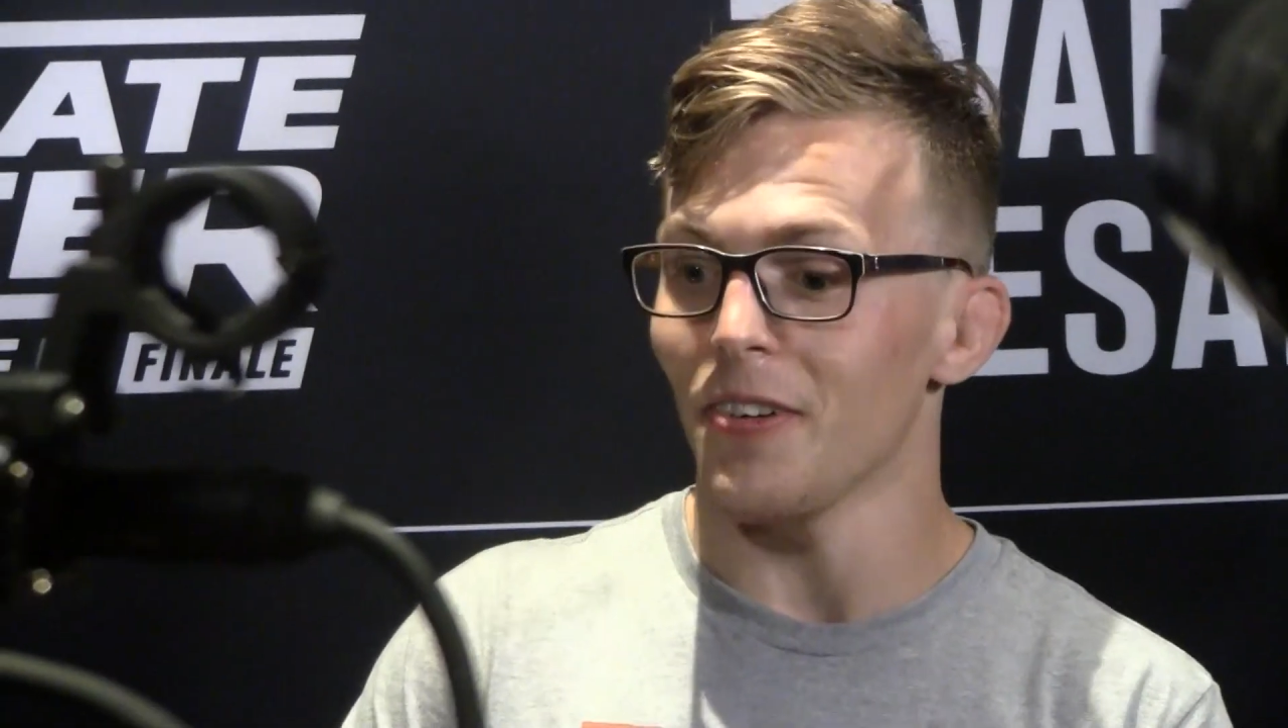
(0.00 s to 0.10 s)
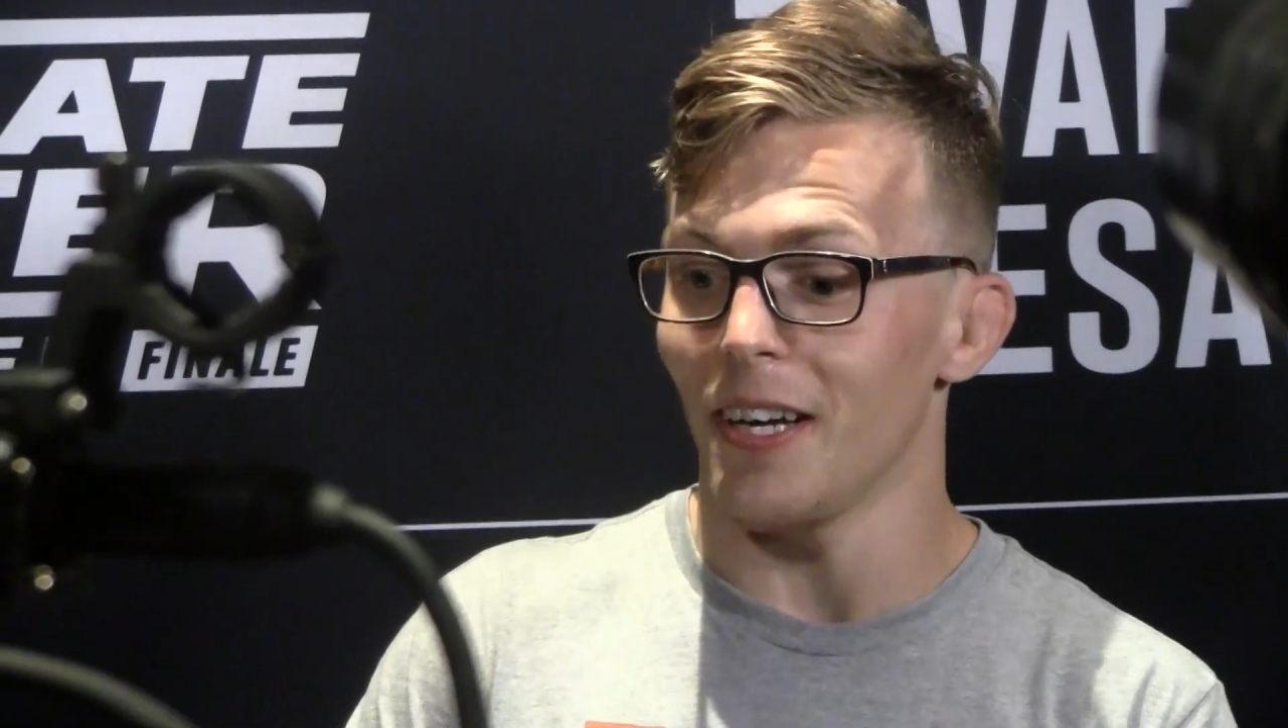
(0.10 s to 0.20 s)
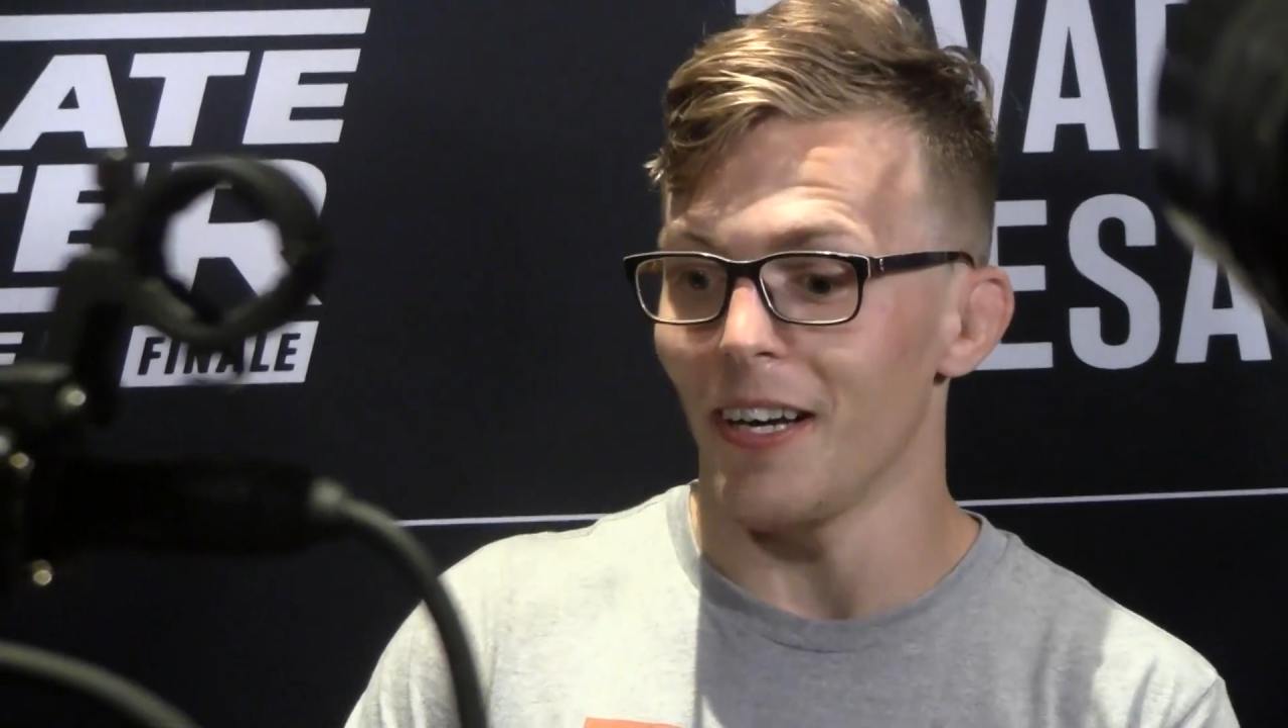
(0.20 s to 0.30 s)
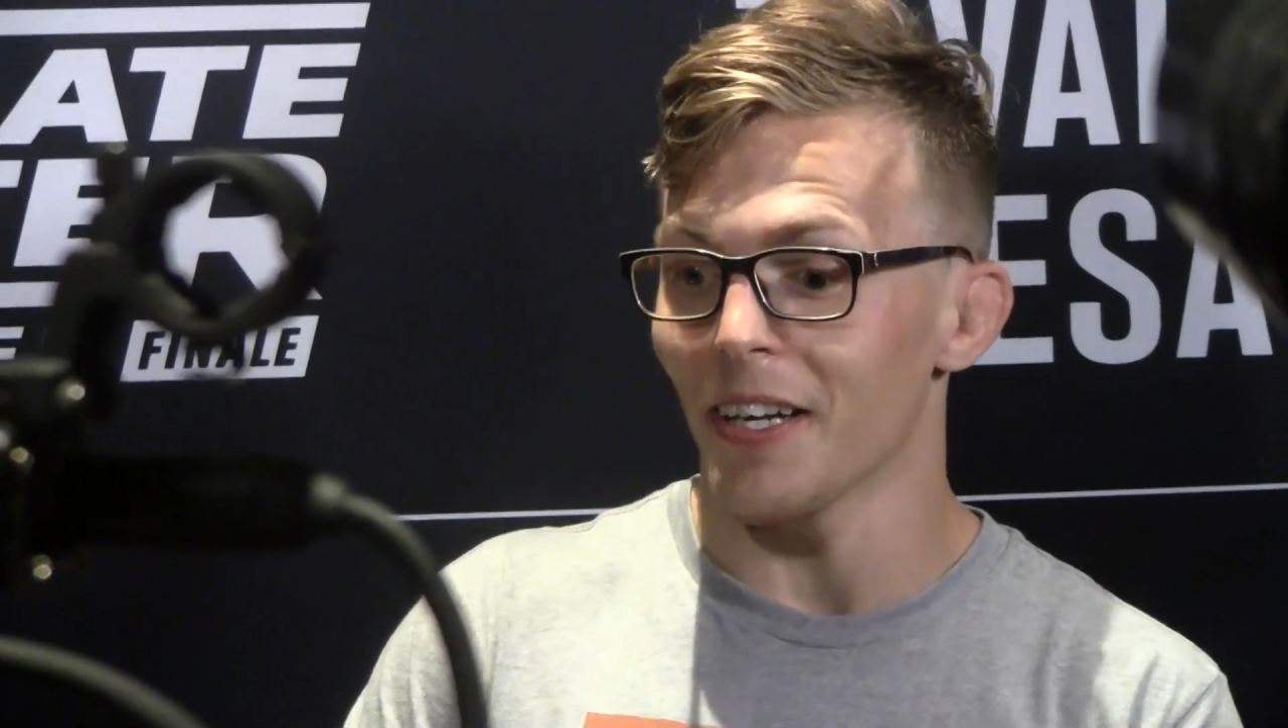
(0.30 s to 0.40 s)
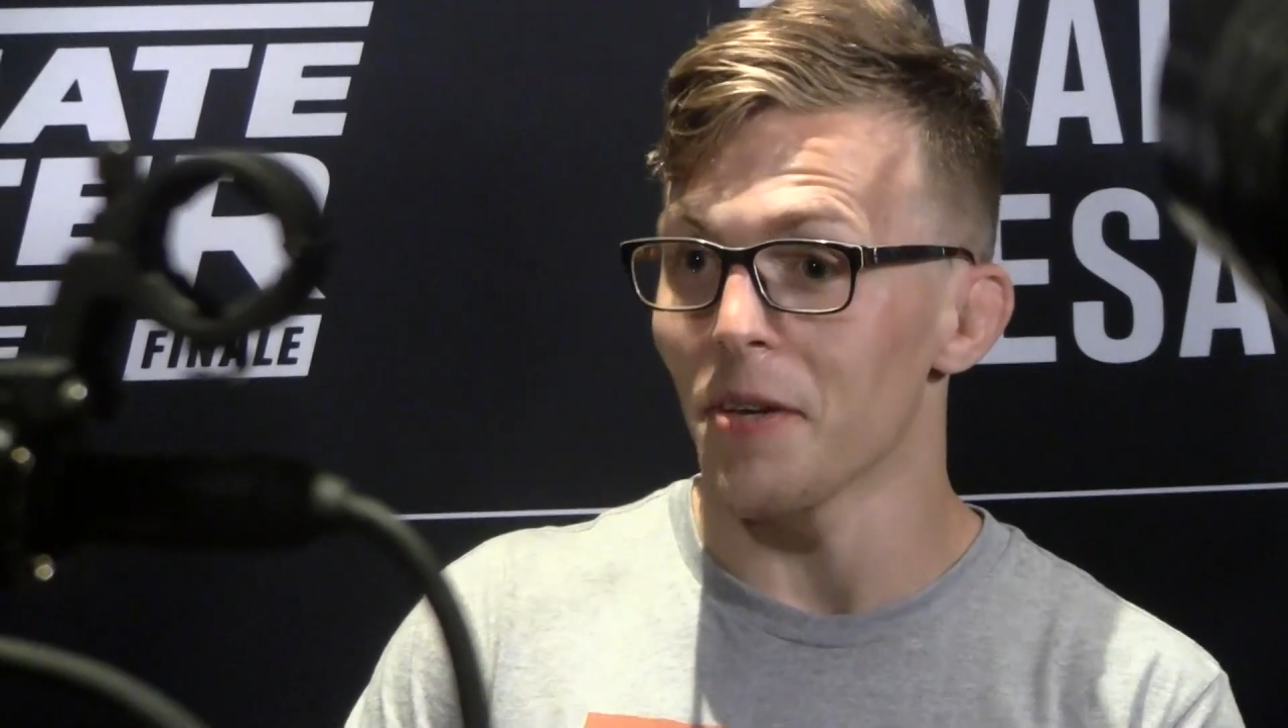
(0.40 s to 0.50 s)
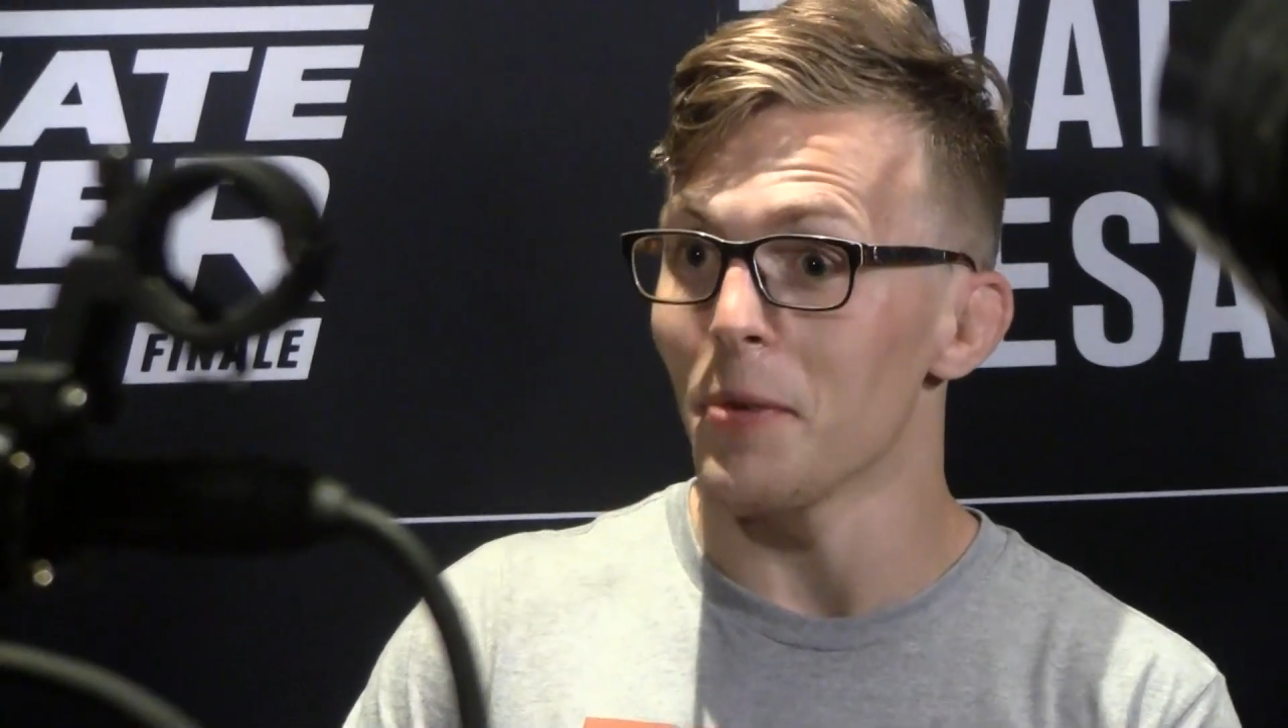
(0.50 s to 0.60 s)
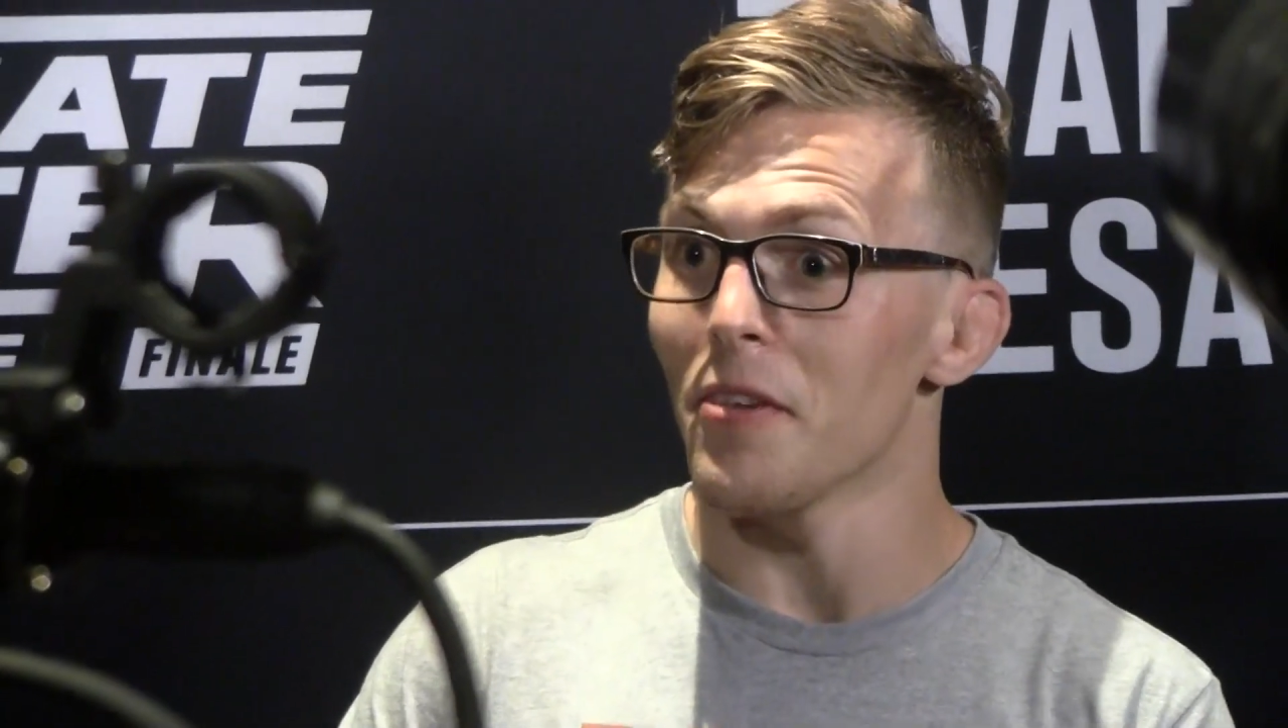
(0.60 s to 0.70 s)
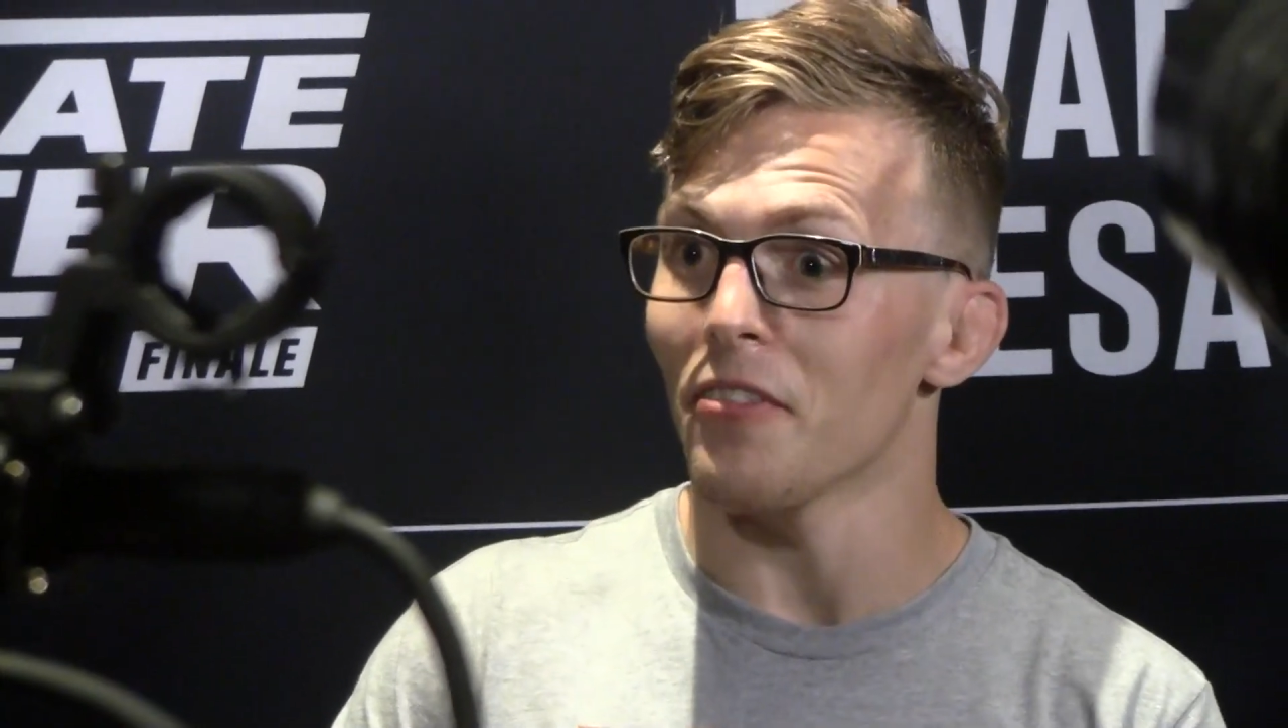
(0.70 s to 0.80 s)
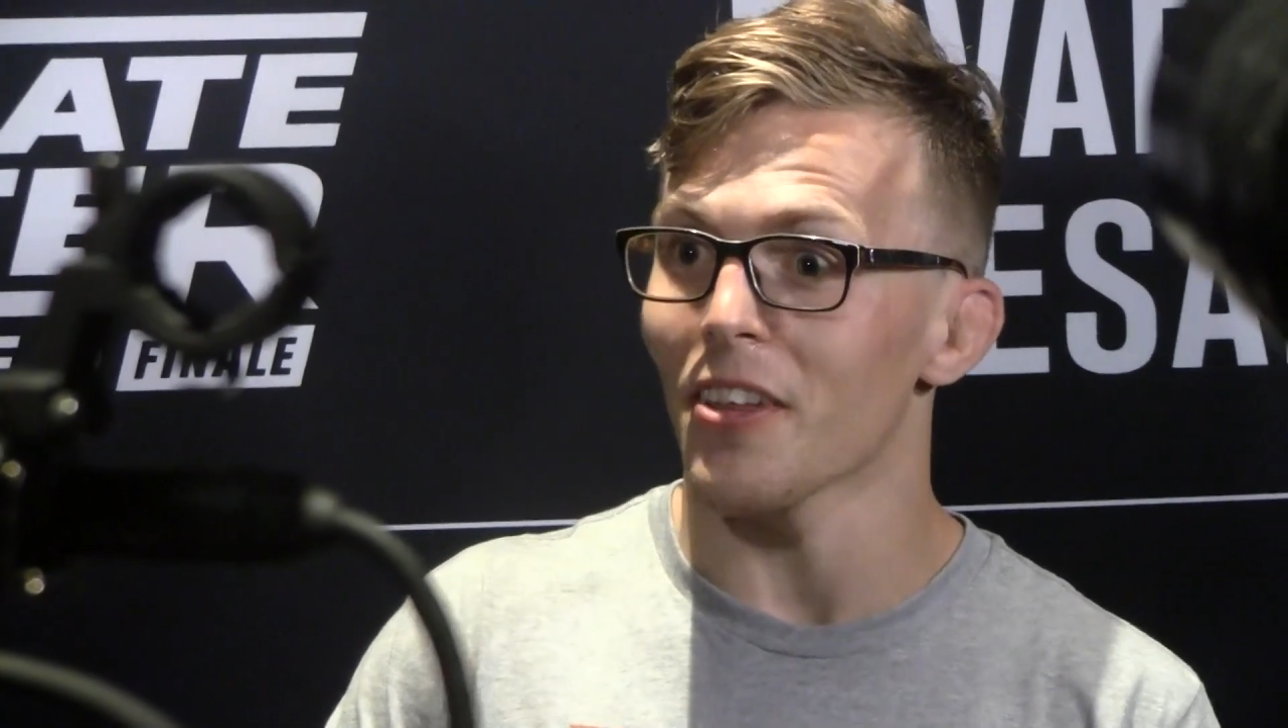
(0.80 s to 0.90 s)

Khabib